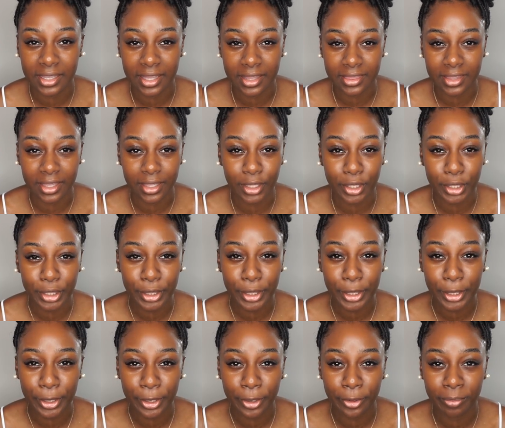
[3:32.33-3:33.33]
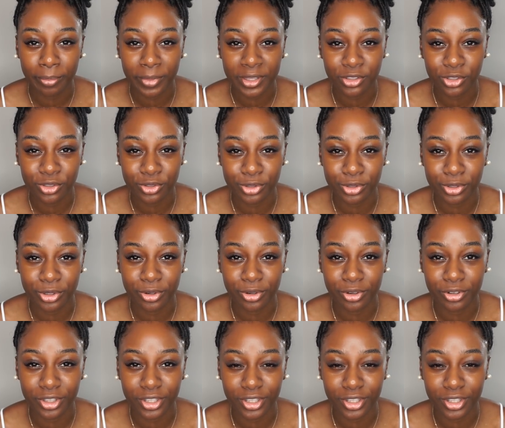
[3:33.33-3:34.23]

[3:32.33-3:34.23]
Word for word: get that glow, make sure,